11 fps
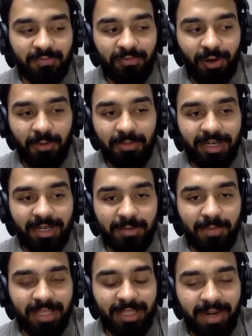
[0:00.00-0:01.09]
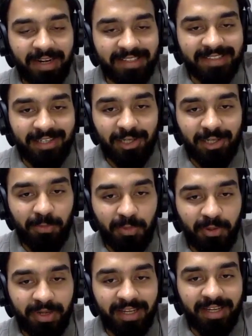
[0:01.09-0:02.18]
from mathematics and
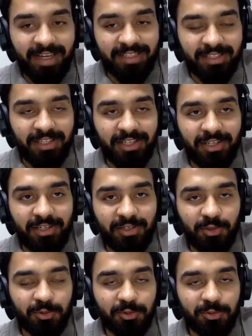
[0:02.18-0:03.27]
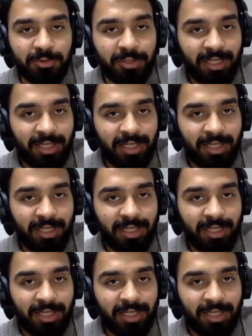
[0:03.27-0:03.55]
computing engineer to